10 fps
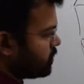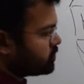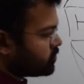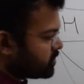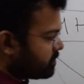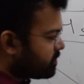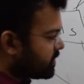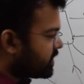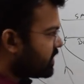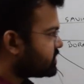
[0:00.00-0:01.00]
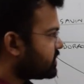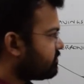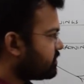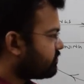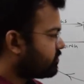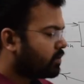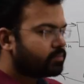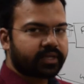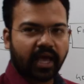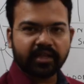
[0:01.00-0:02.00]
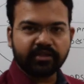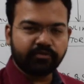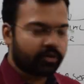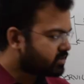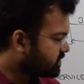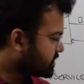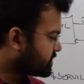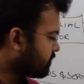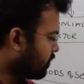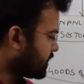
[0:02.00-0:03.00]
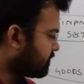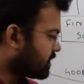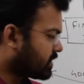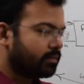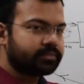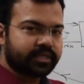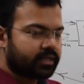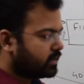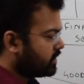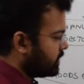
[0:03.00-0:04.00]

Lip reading: So simple relation with firms and the foreign sector, whatever comes in,